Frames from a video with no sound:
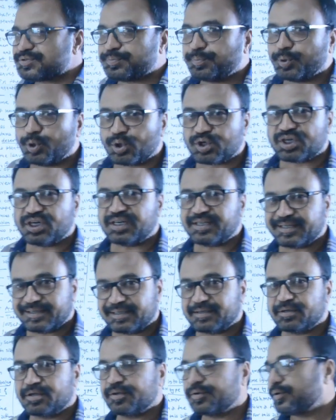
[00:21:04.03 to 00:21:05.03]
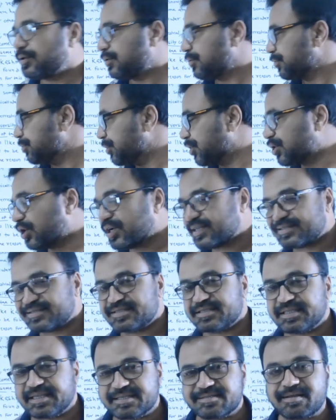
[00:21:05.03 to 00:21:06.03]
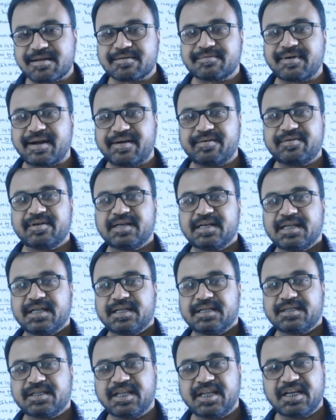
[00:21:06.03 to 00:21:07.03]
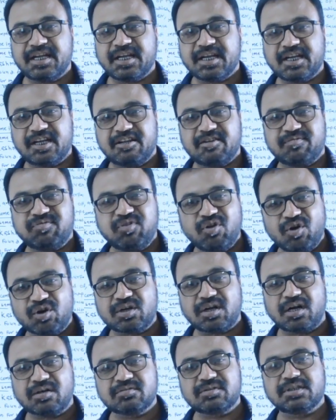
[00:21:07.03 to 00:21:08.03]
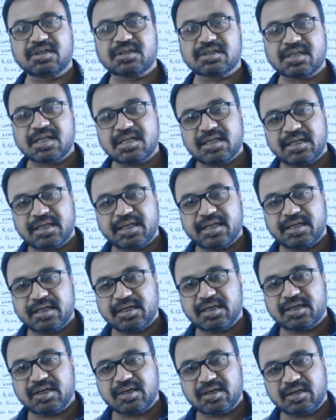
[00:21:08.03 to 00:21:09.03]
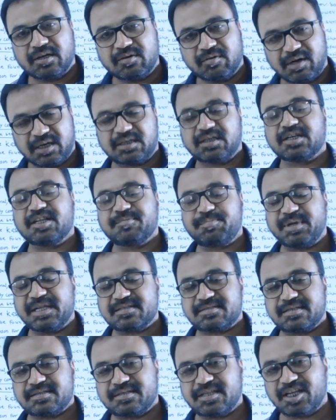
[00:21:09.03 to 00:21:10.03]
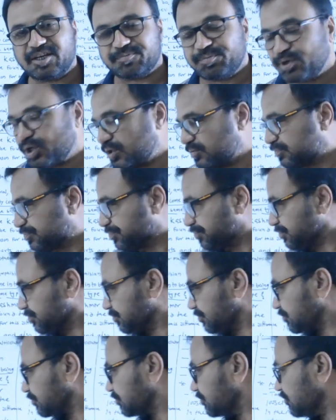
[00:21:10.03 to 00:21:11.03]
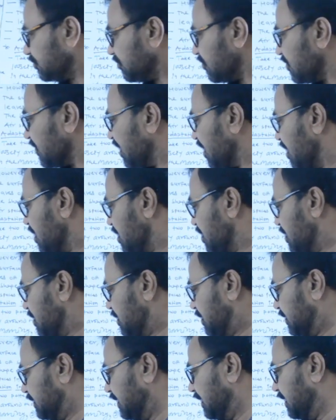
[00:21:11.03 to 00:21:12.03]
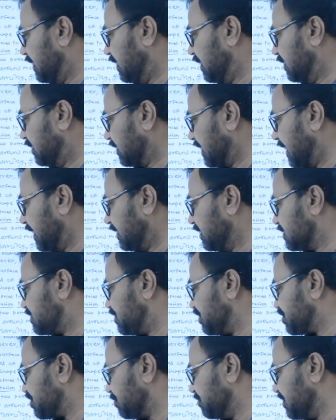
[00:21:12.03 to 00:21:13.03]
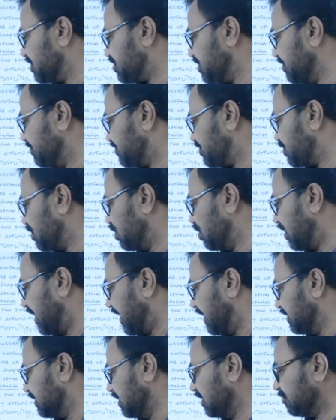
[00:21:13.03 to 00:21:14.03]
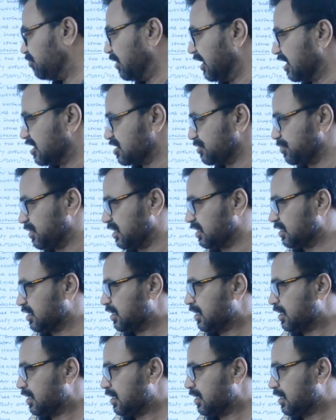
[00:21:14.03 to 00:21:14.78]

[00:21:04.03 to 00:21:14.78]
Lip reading: focal because they survive, they float on the watery places. Therefore, the characteristics of the stem is hollow and the flexible.